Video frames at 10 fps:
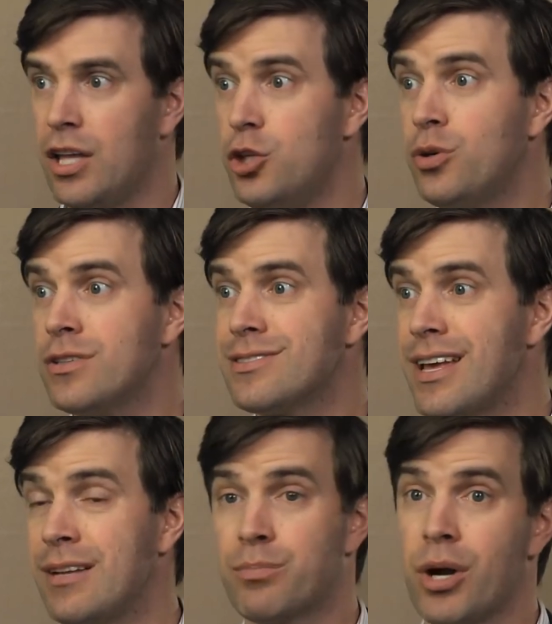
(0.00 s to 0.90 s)
You can
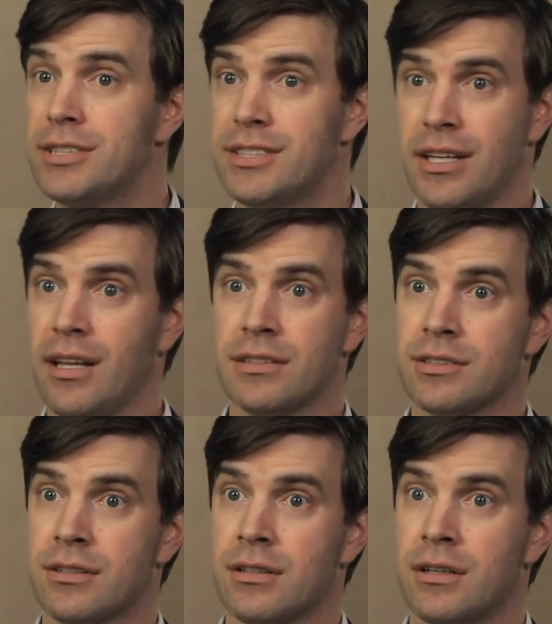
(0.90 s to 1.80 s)
say in prostate
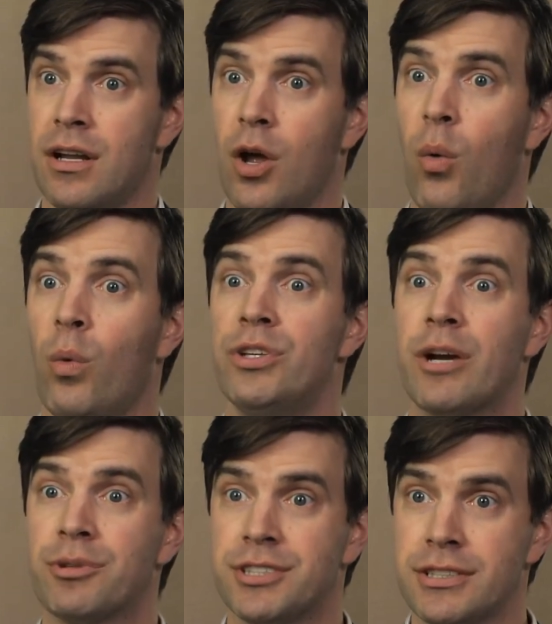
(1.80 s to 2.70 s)
cancer, when you
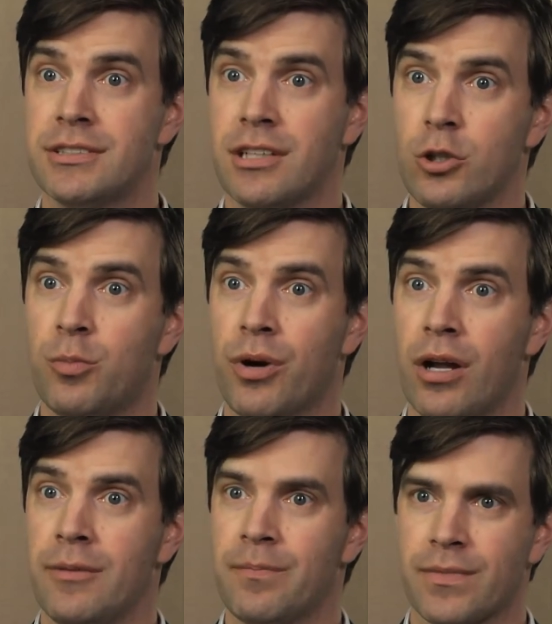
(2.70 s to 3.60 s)
get resistant to
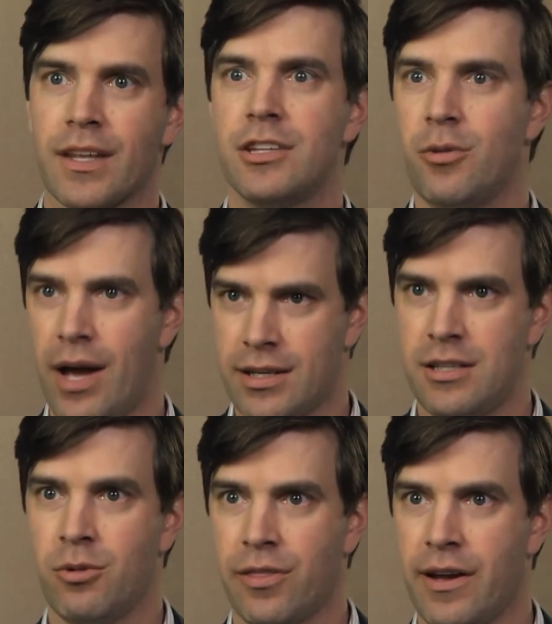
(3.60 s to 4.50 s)
Lupron, you add
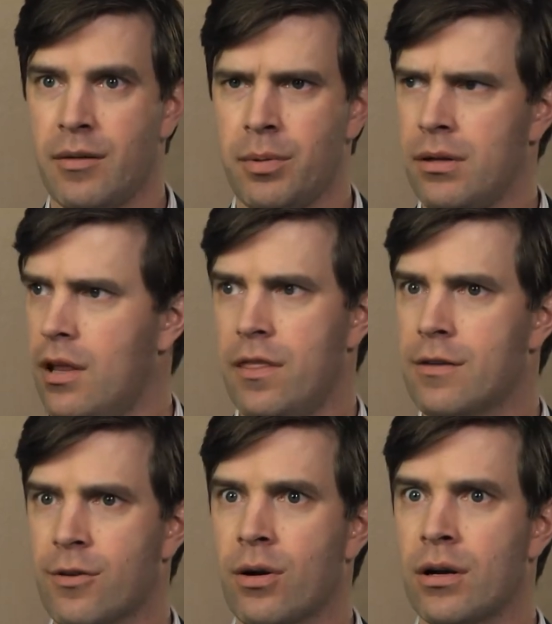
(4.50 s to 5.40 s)
chemotherapy.
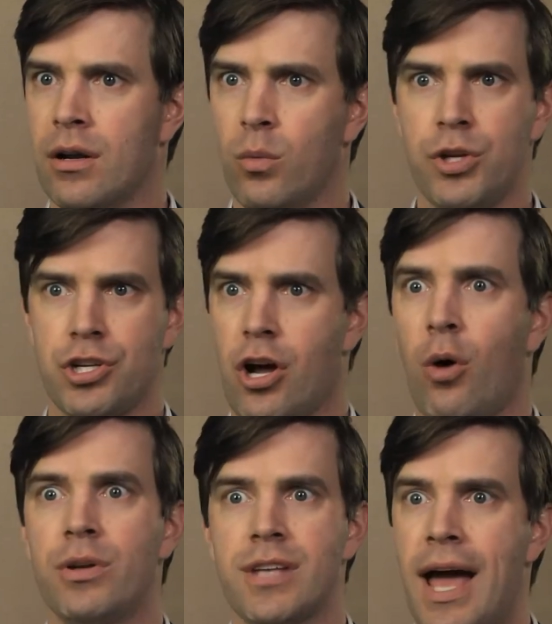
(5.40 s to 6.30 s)
Therefore, we should
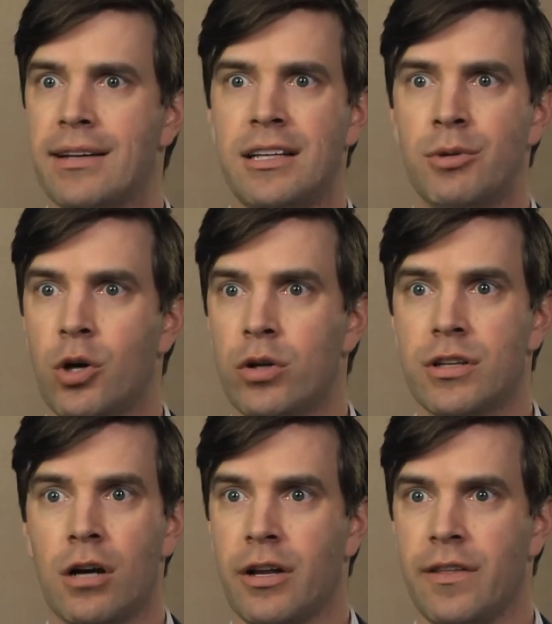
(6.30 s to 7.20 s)
always add
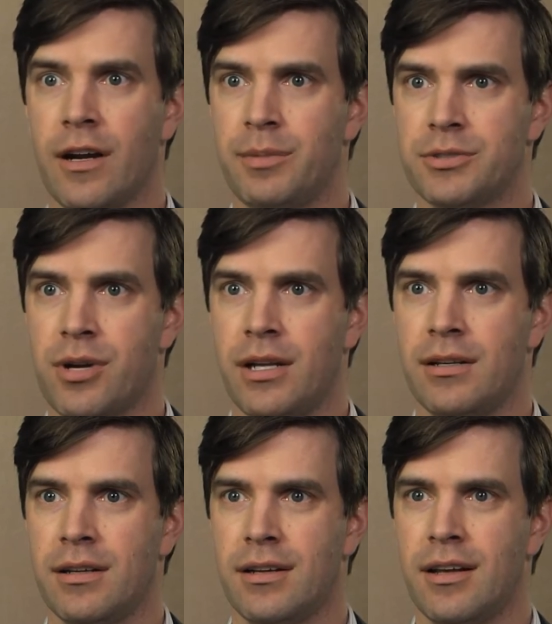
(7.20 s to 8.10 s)
chemo-targeted therapies, right?
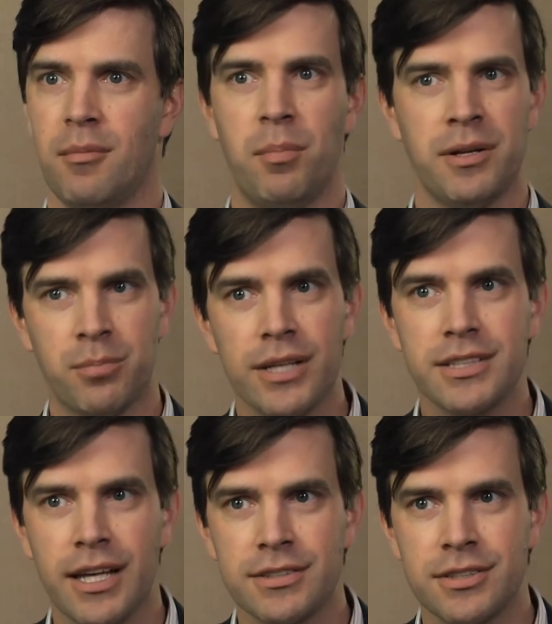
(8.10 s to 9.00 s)
But in
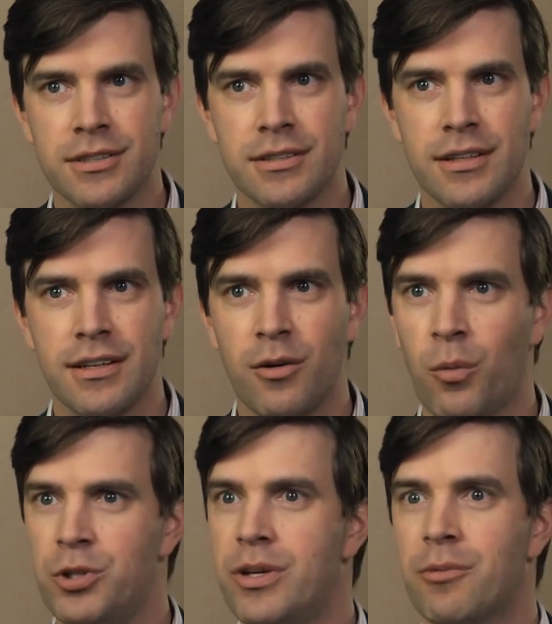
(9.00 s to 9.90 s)
breast cancer,
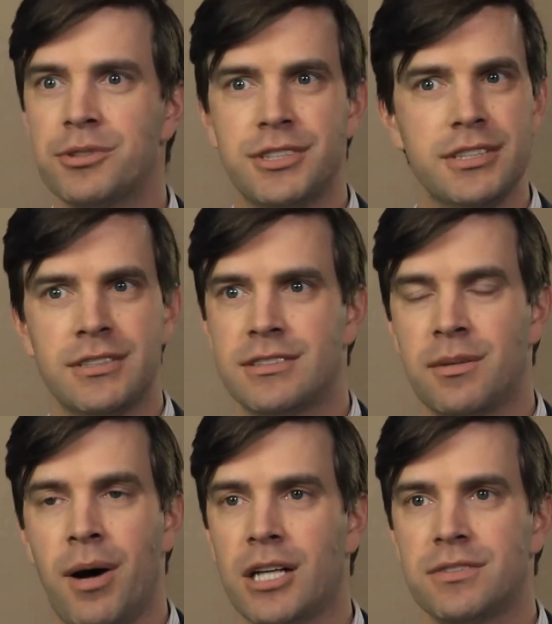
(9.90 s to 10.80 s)
when you get resistance
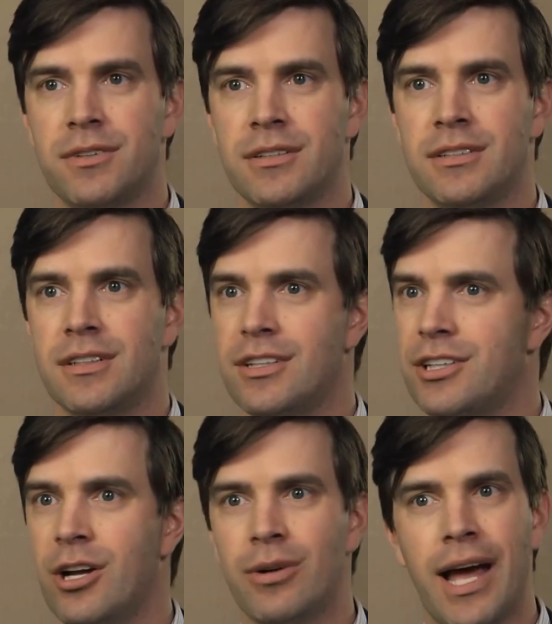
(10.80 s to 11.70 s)
to tamoxifen,
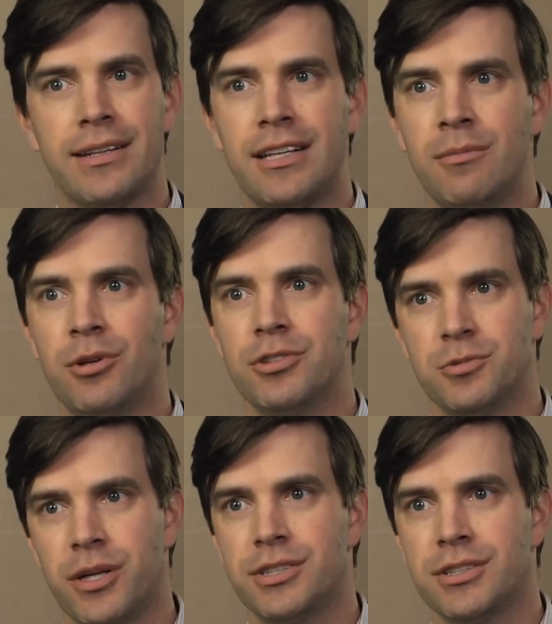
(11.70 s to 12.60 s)
you don't add chemo, you
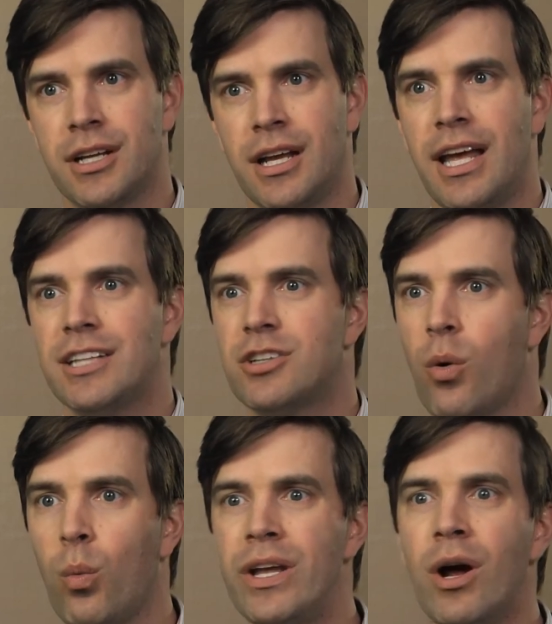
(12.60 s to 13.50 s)
switch. And so
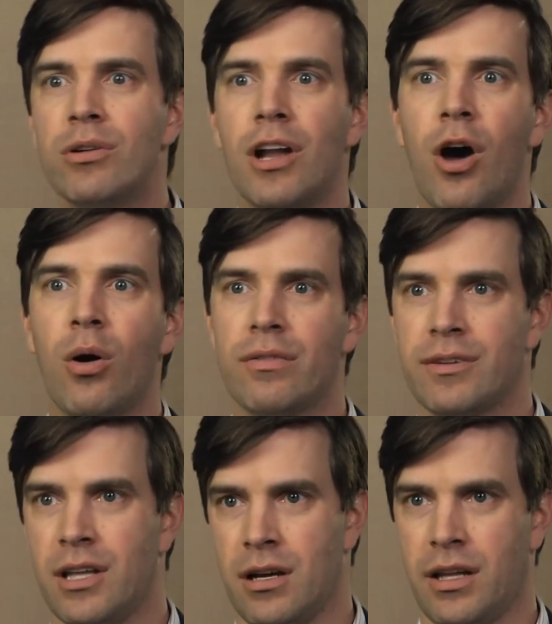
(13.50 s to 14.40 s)
we don't know if
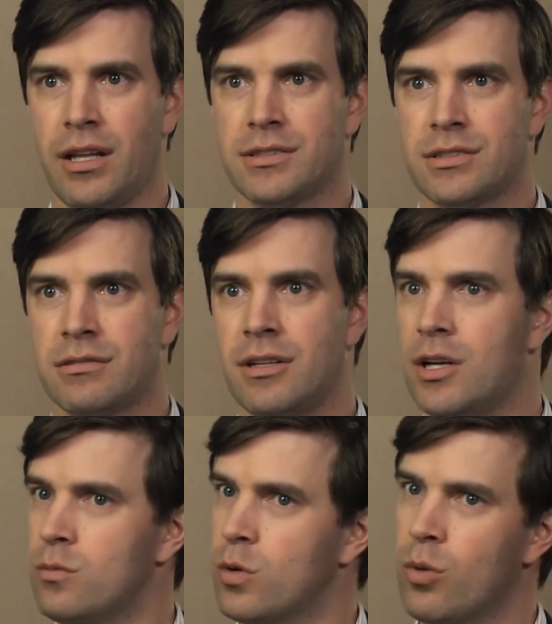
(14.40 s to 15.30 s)
in lung cancer,
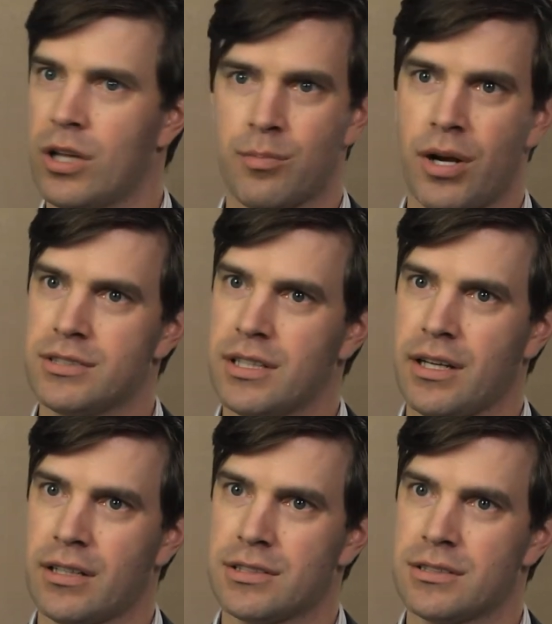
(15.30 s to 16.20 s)
we're more like prostate
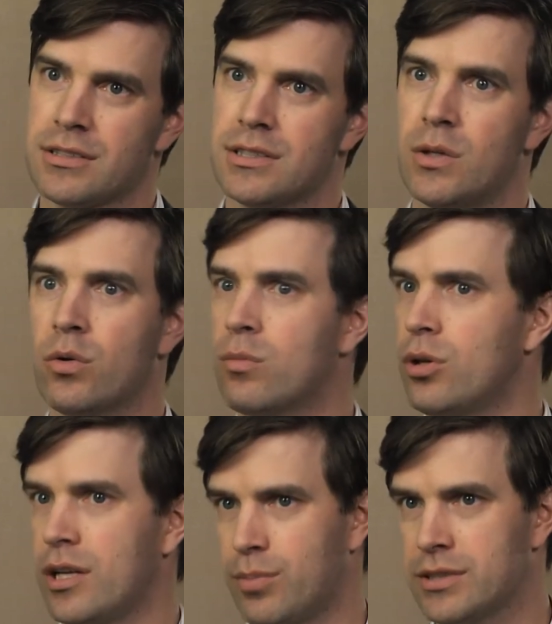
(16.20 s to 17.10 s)
cancer or
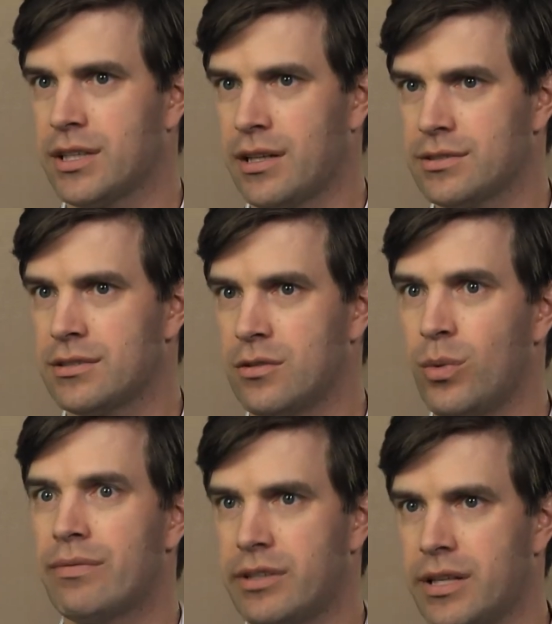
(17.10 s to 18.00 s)
more like breast cancer.
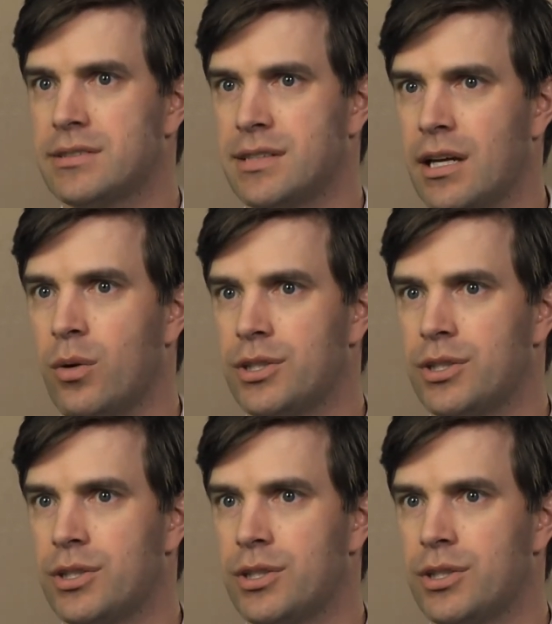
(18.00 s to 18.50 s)
We have to test that